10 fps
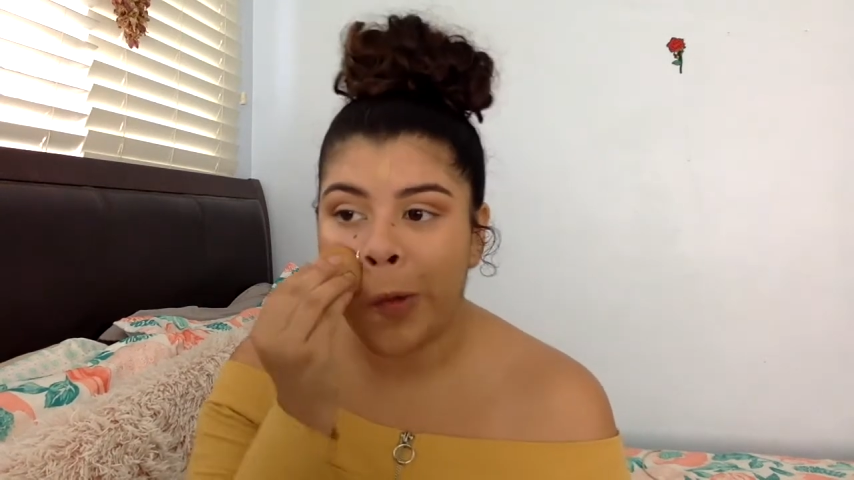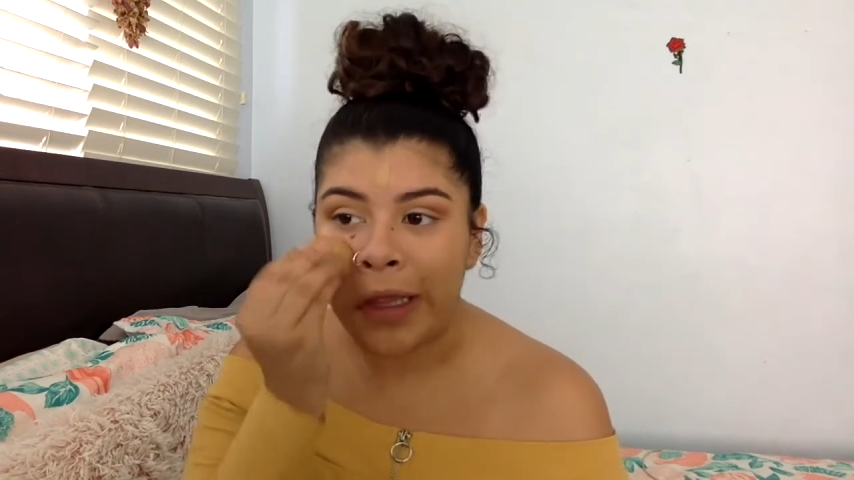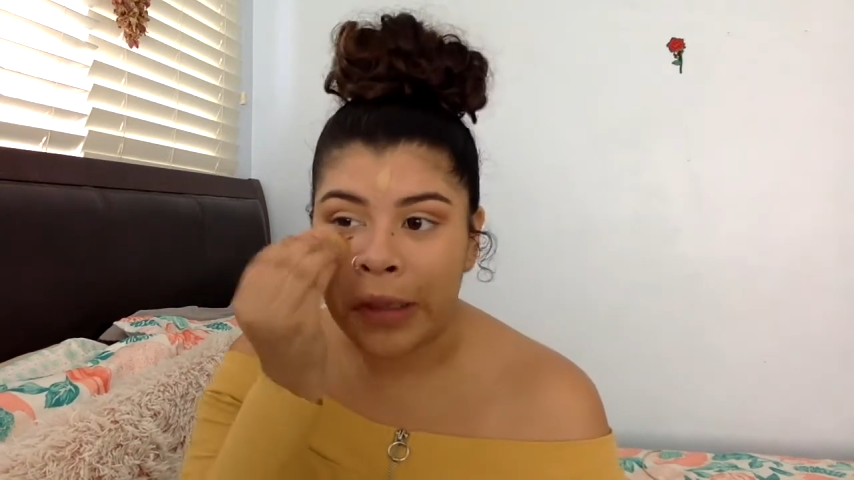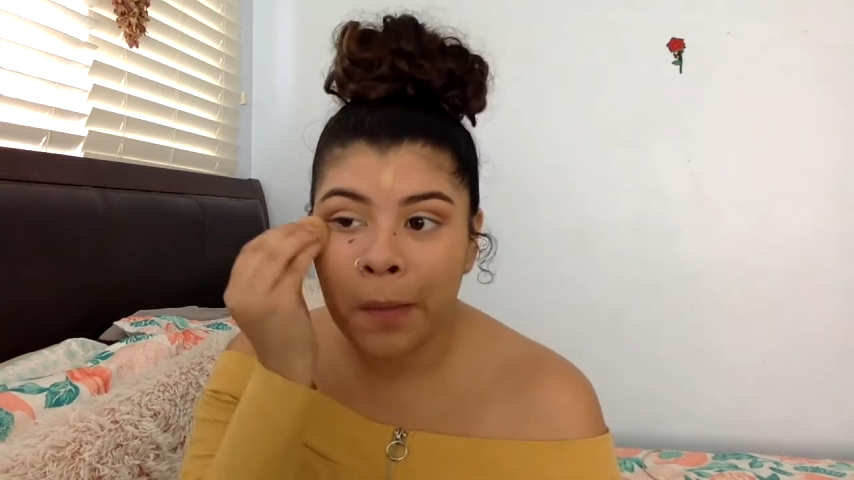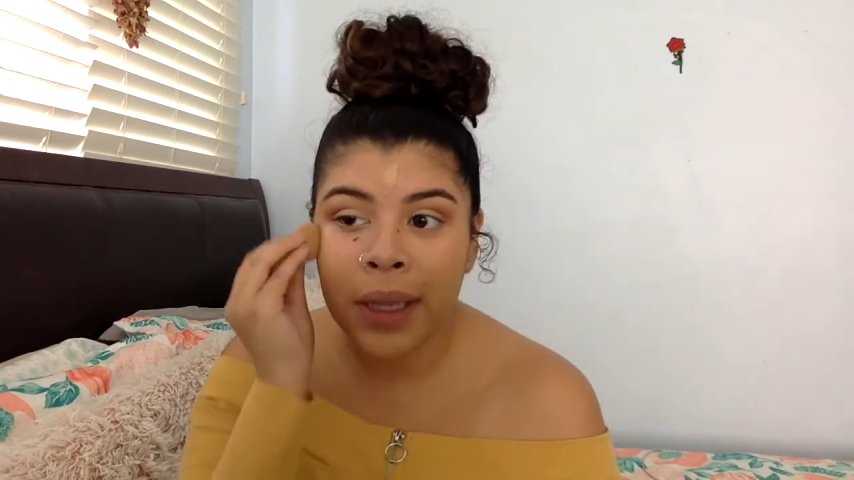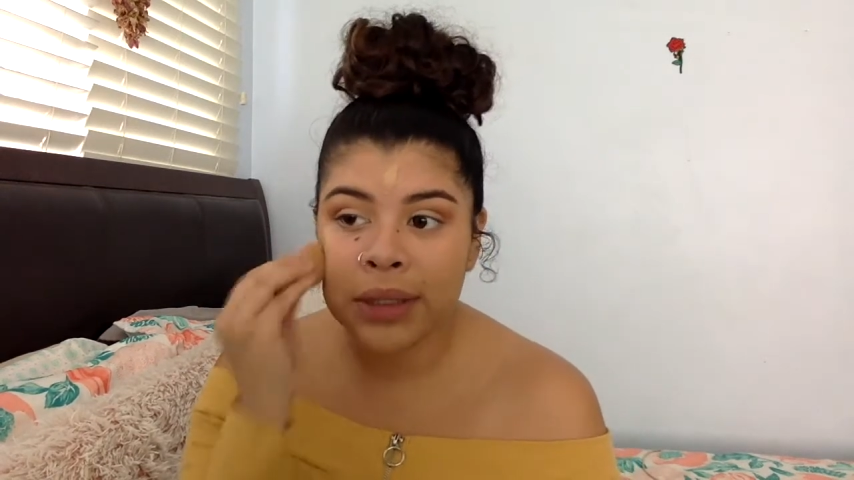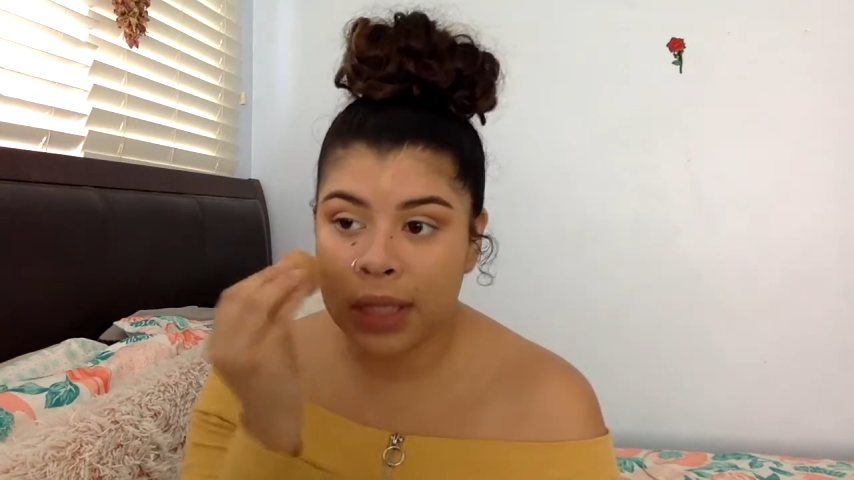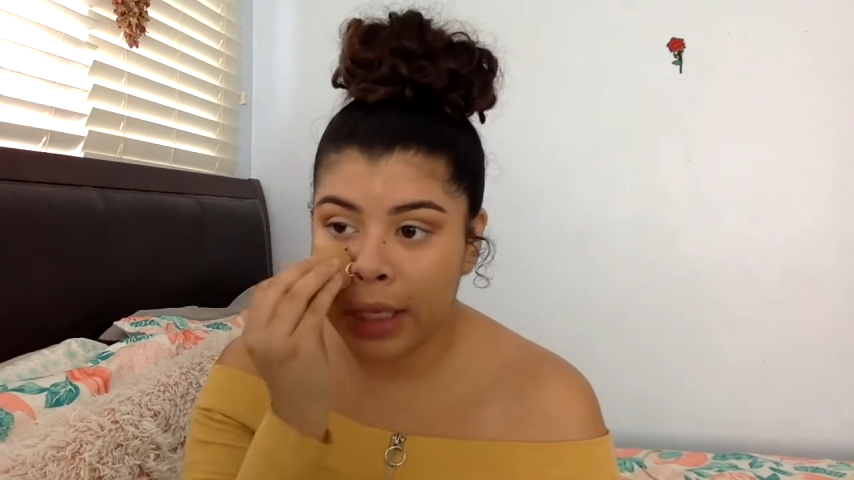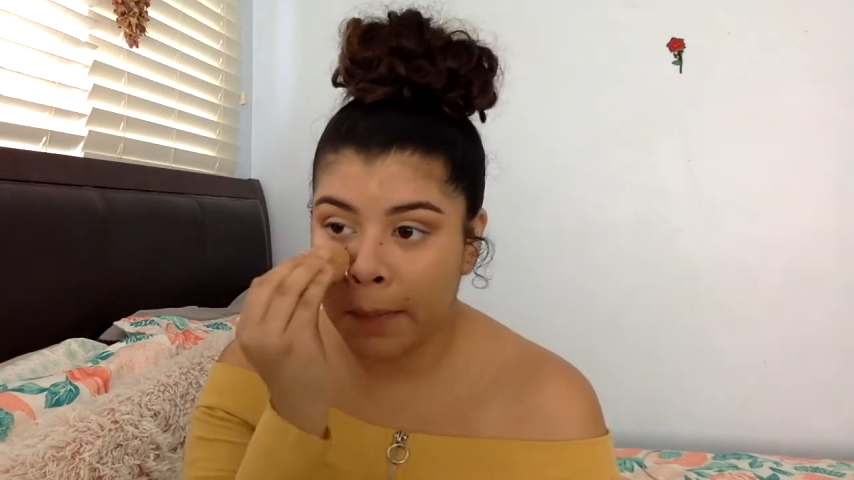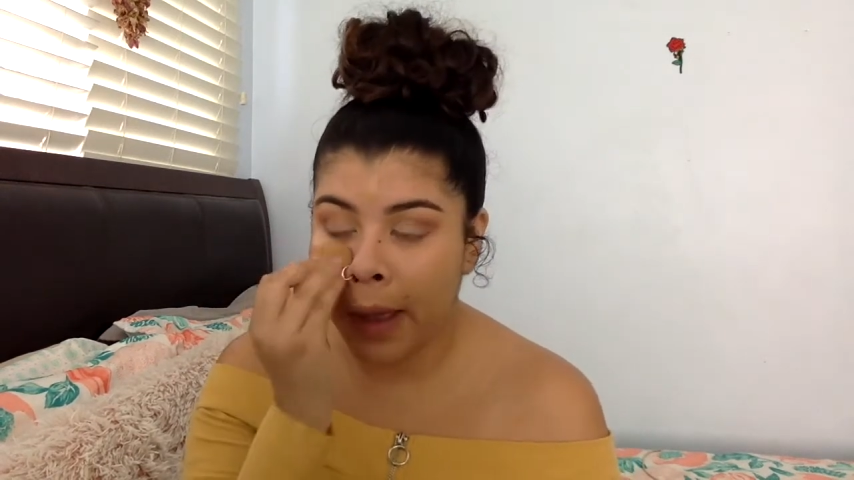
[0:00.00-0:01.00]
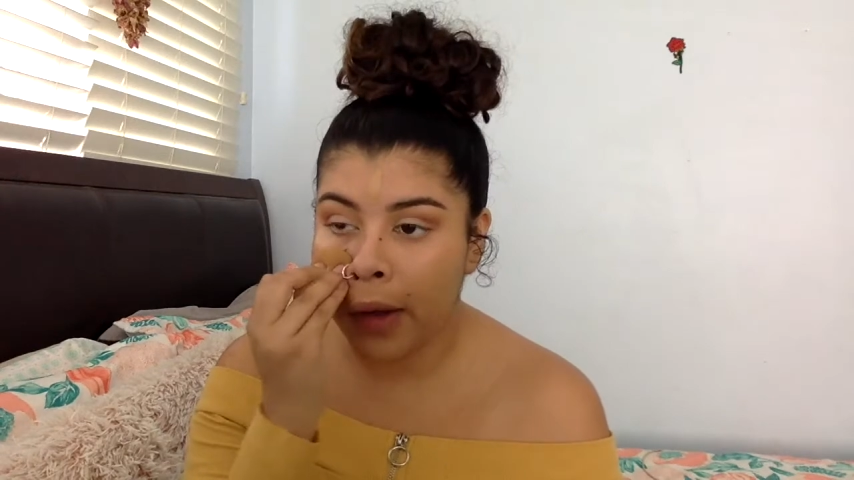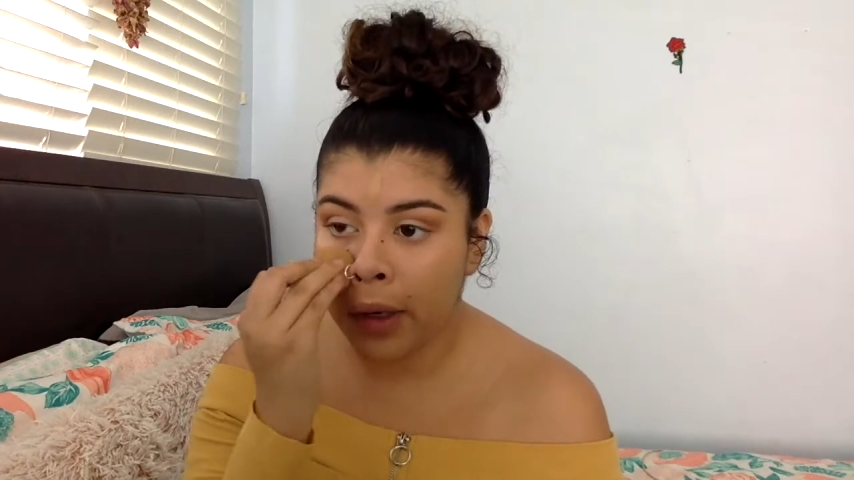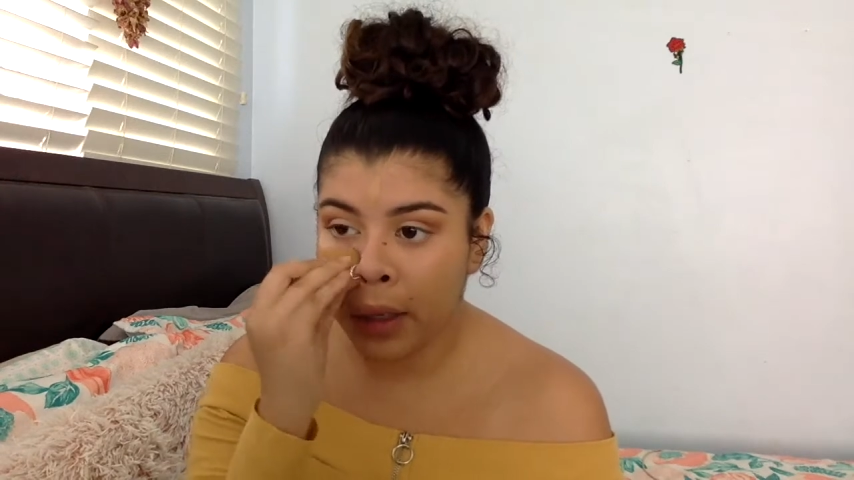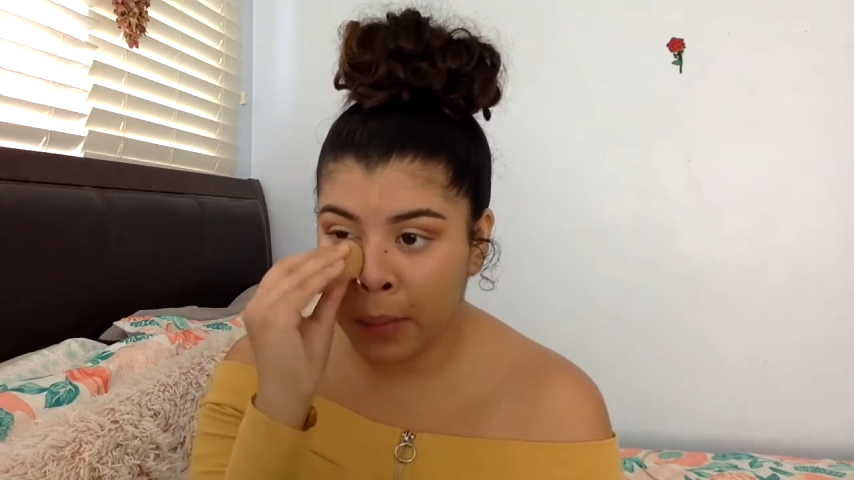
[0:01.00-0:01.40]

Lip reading: with my setting powder,